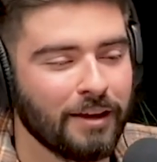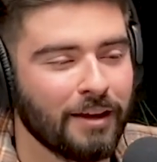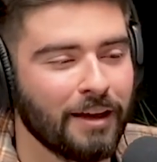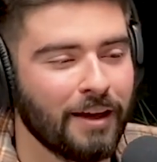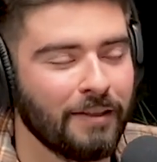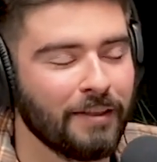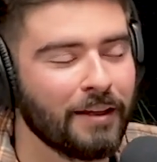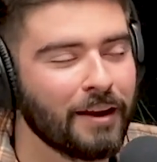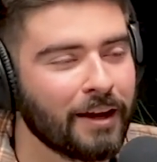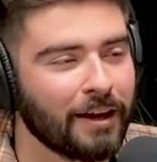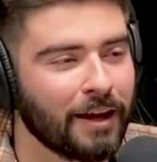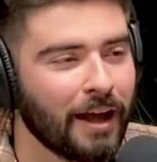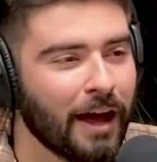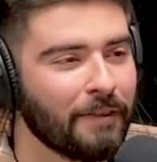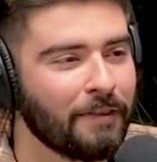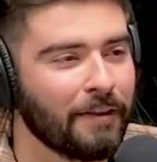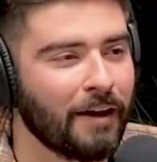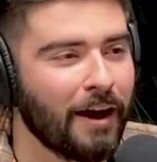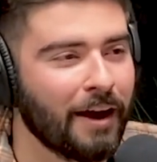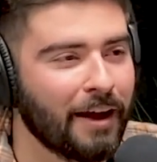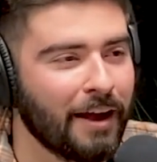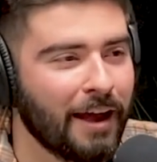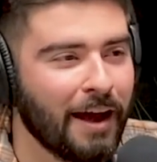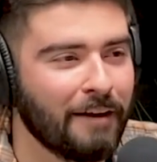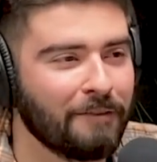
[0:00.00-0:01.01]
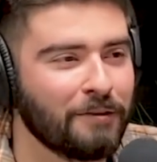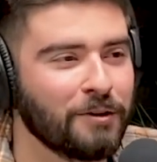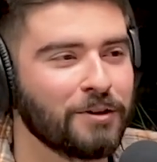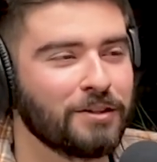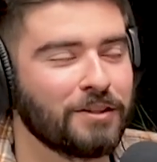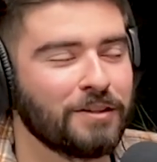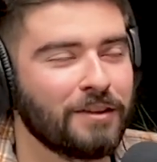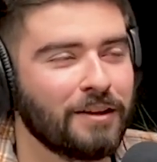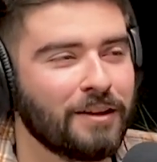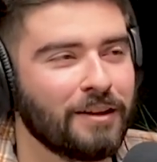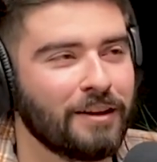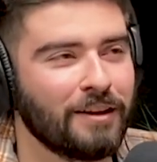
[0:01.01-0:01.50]
And then I got the high average,
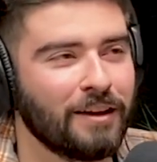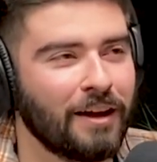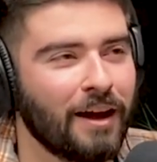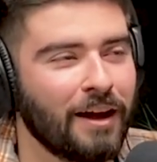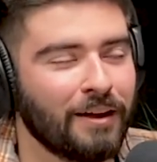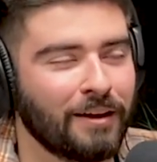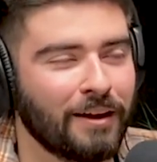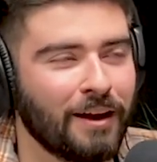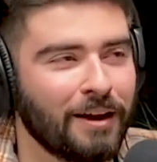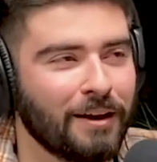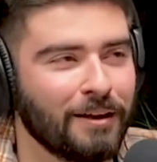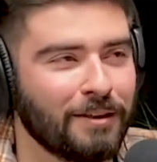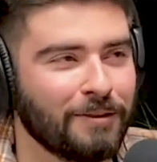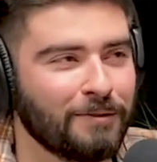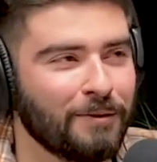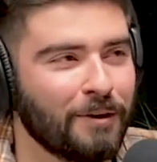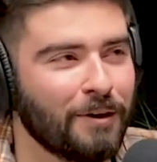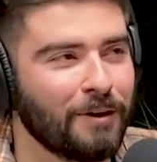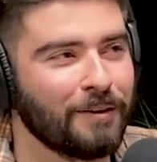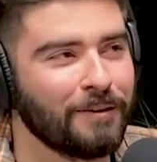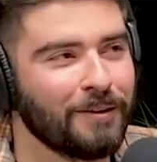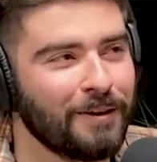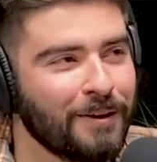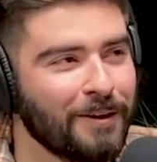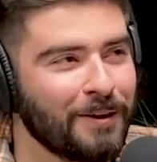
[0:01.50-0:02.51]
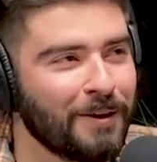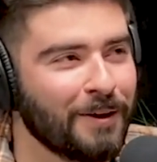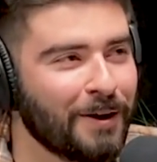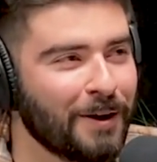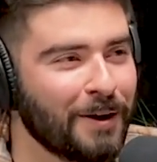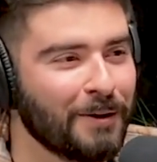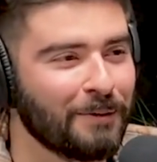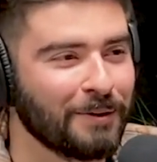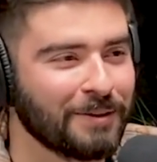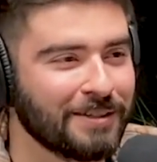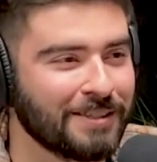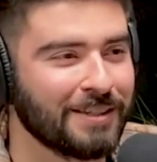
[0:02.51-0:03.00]
and then I kind of thought, all
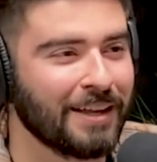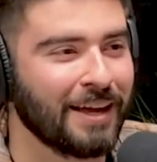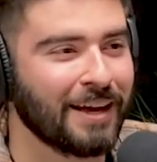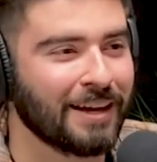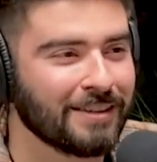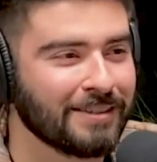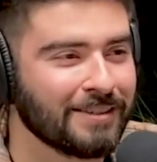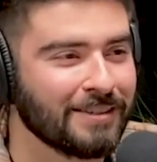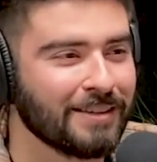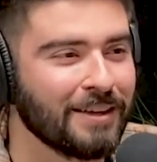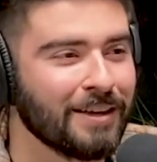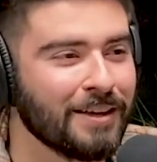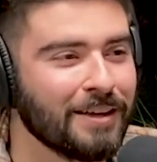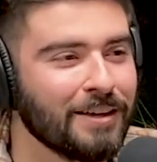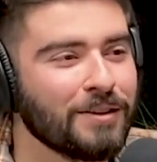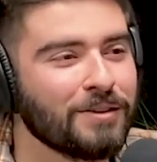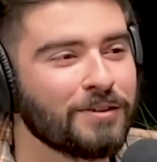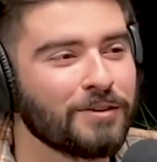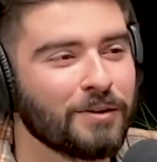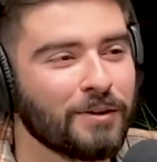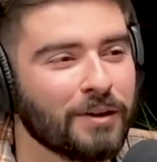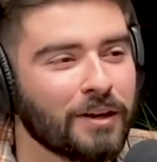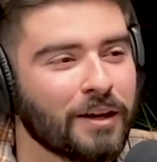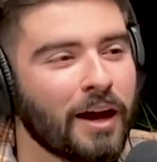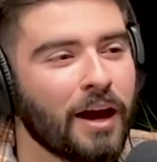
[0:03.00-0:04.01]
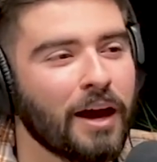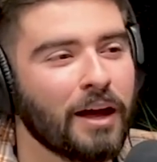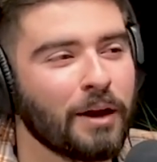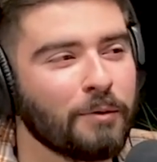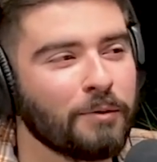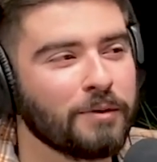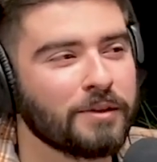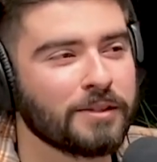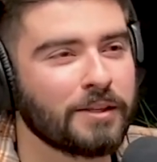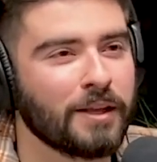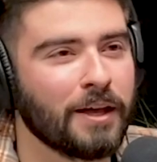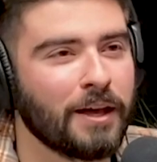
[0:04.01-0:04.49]
right, what's next? So it kind of
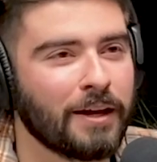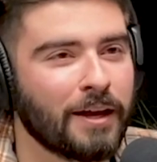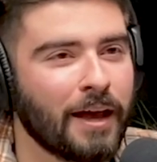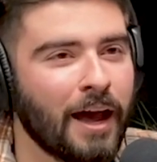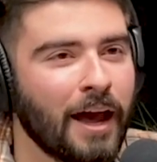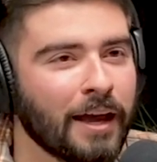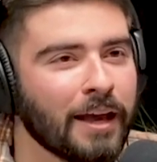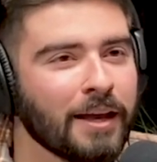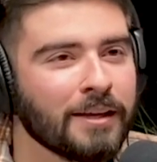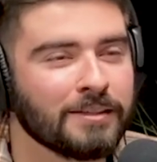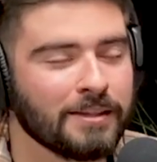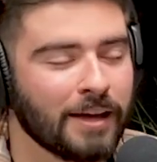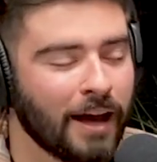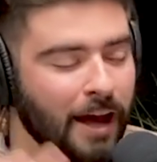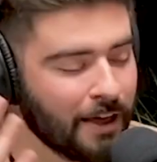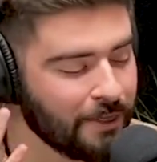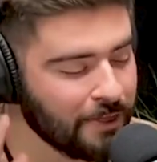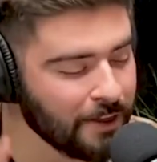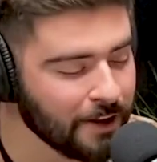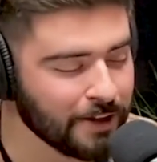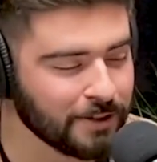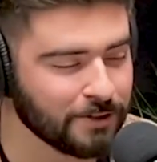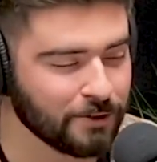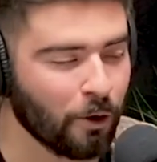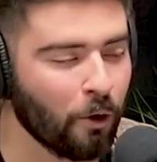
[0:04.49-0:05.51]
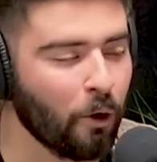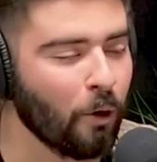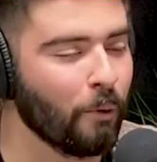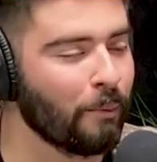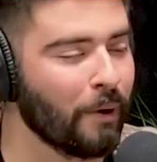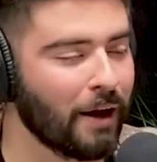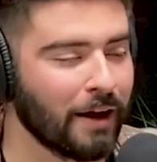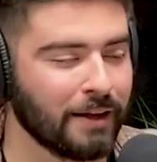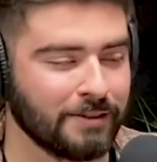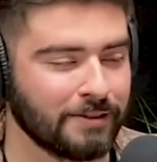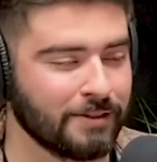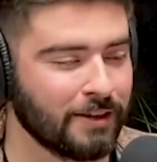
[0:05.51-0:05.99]
was like, I think it's a whole
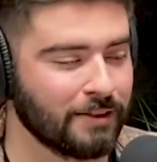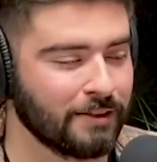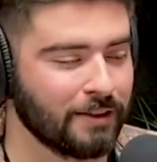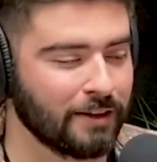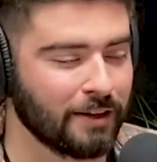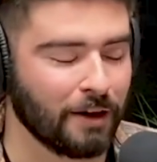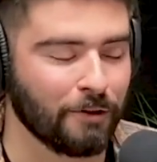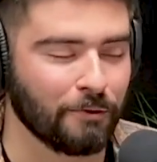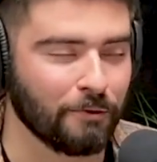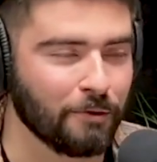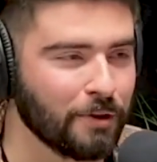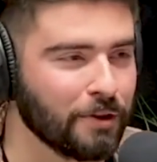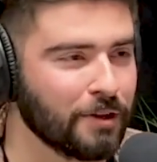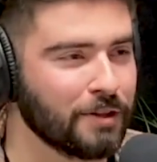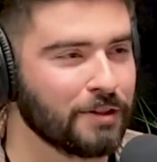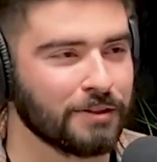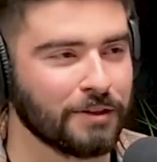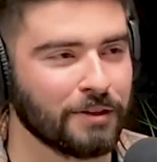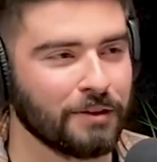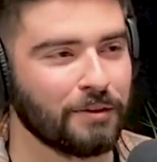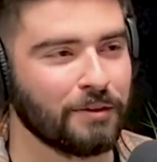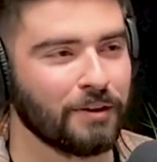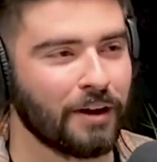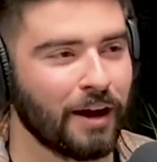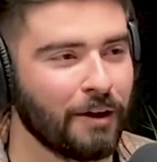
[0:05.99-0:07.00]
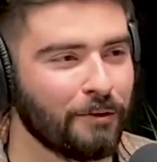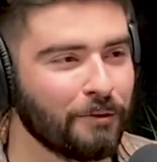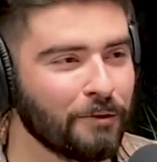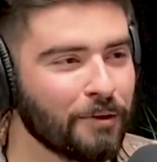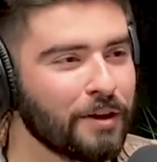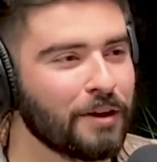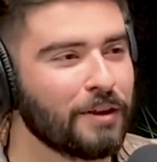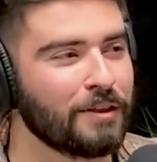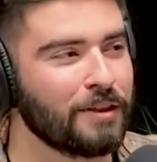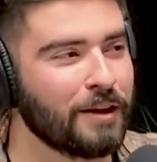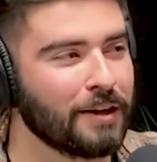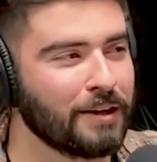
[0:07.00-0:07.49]
mindset thing. I really do. I
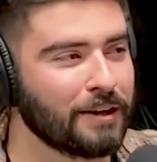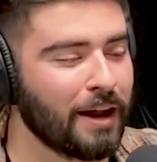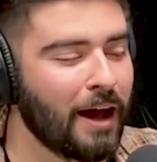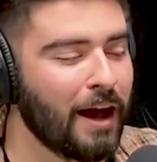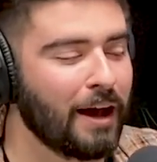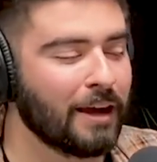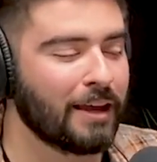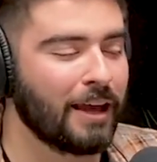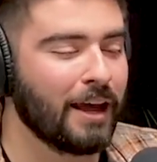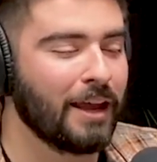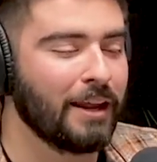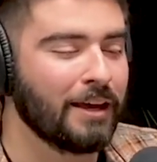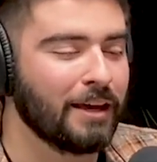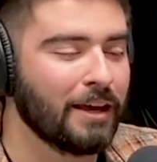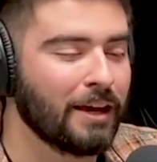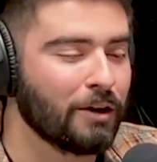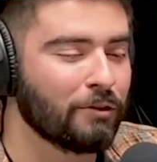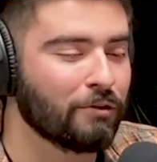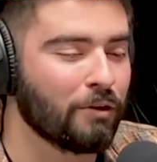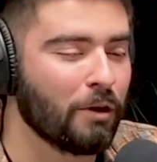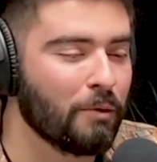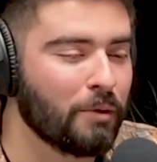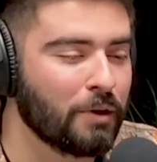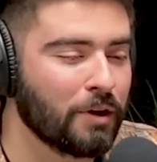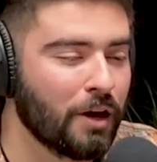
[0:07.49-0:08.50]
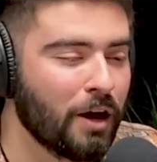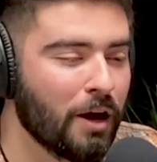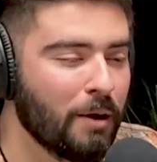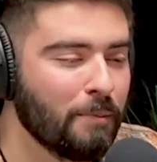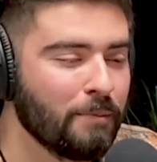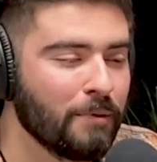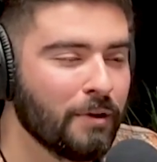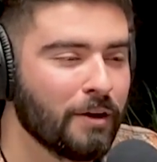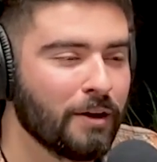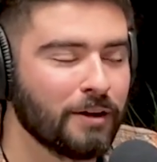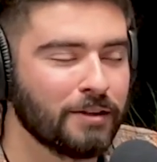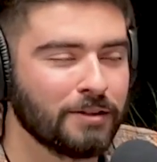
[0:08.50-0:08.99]
really think not getting it growing
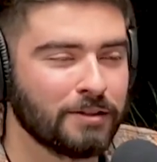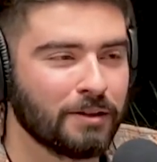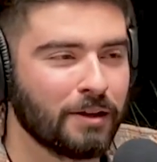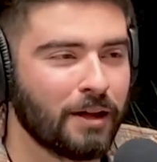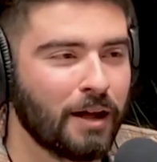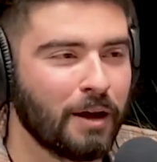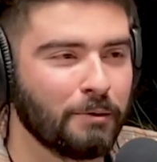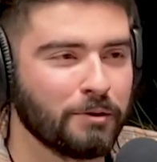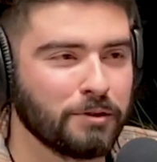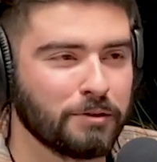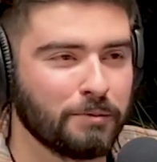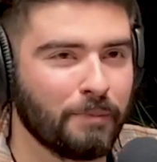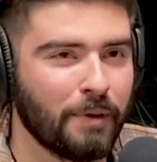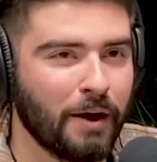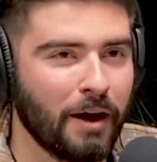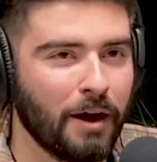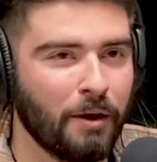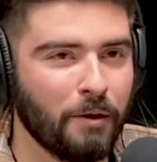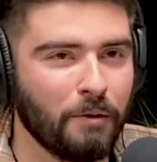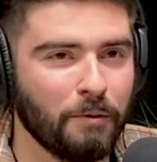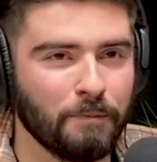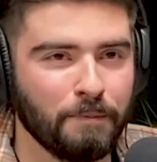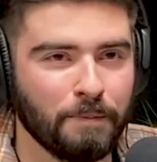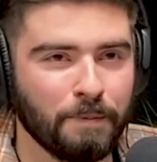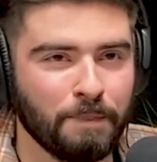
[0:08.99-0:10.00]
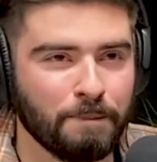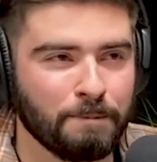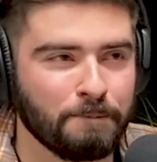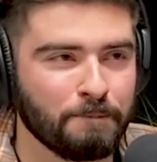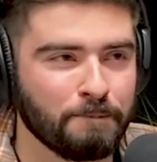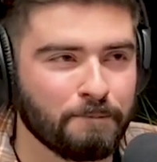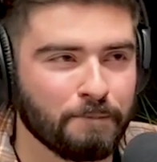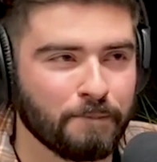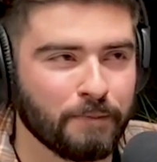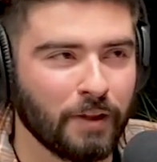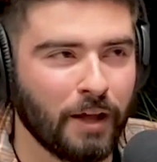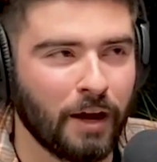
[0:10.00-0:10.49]
up until I was about,
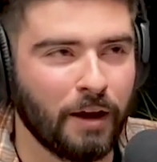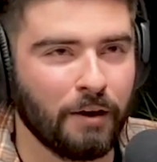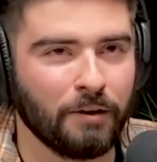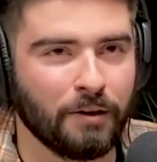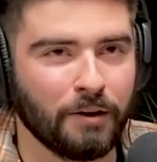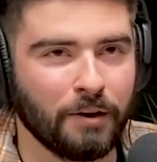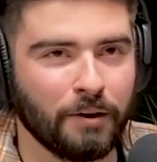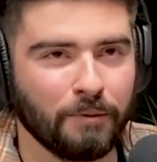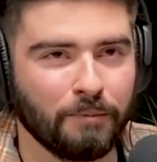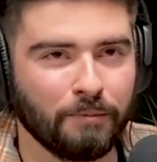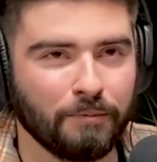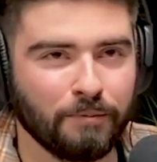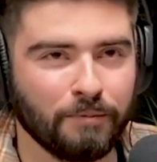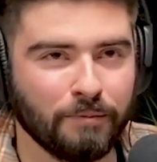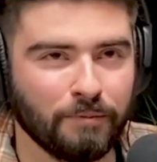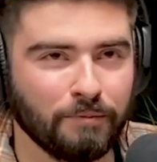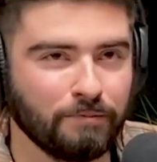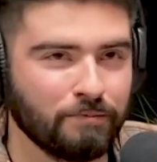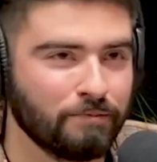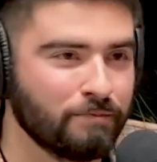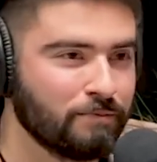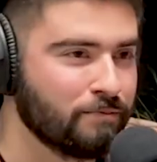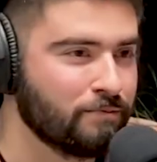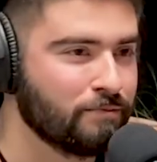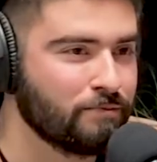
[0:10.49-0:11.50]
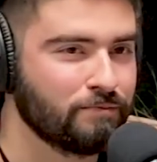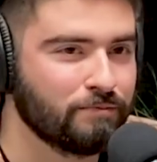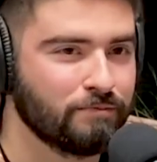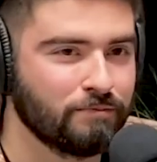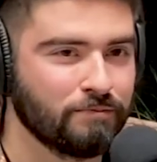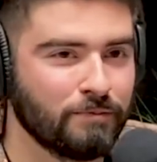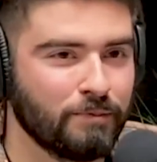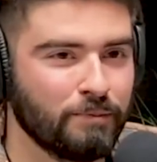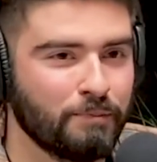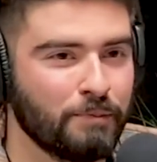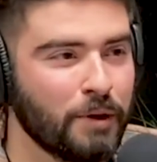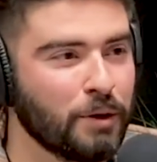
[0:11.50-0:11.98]
I don't know,
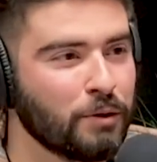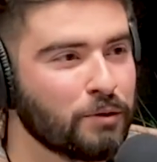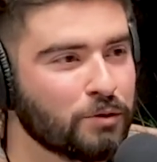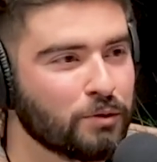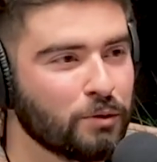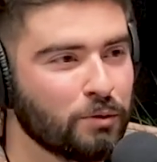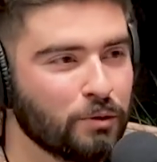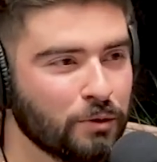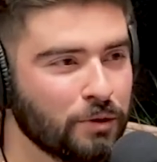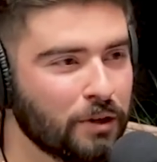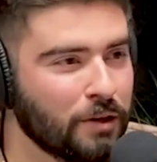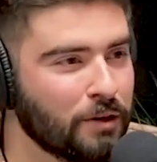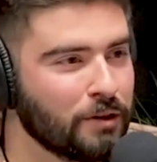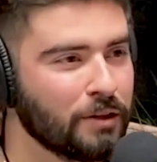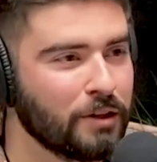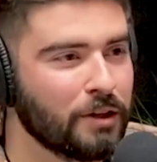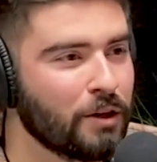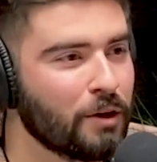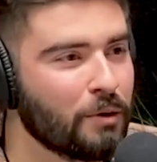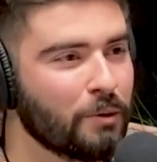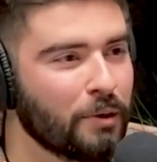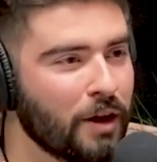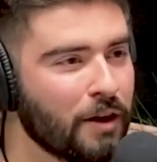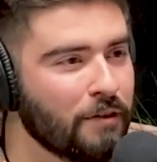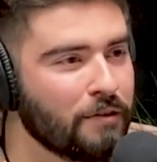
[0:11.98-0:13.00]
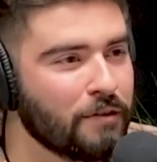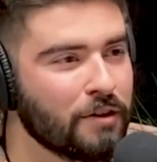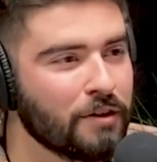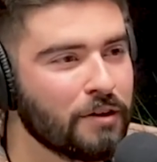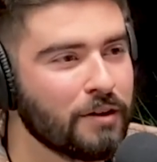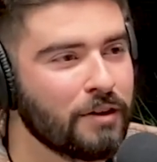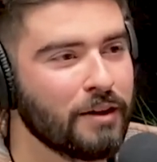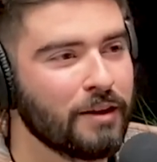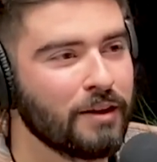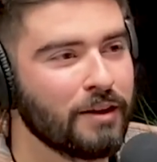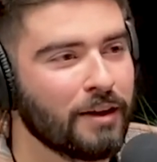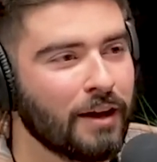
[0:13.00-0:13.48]
middle school, little league or whatever,
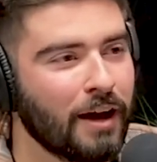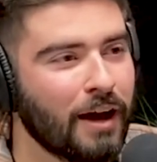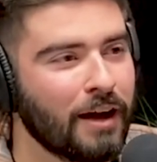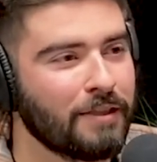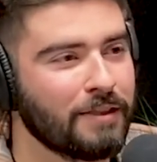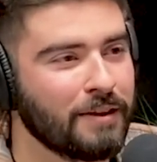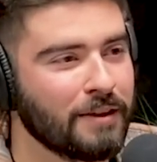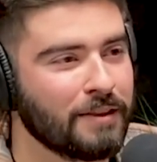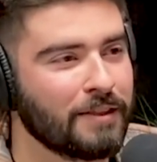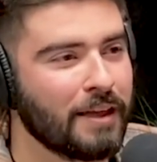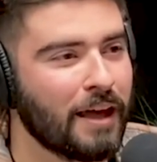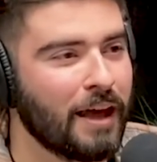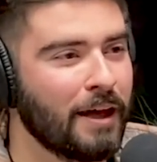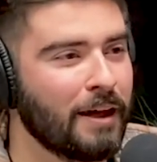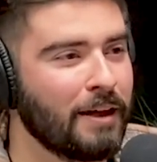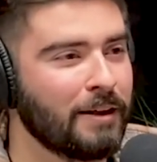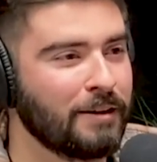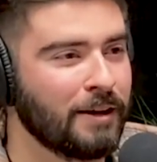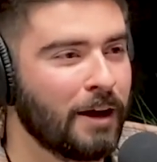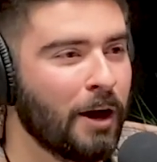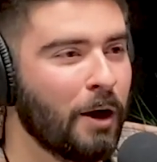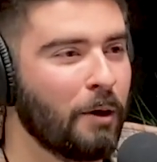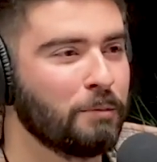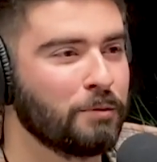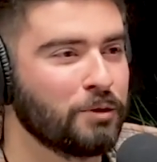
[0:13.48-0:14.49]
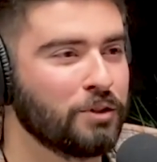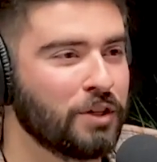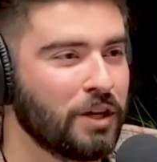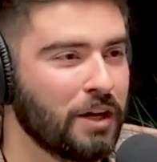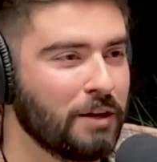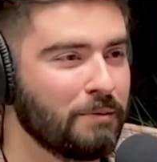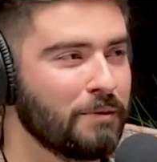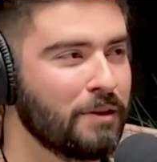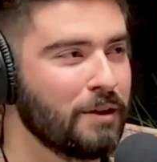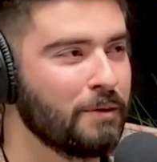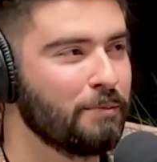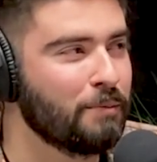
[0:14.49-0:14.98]
I think that helped
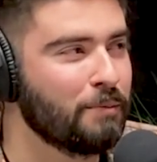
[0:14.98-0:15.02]
shape me.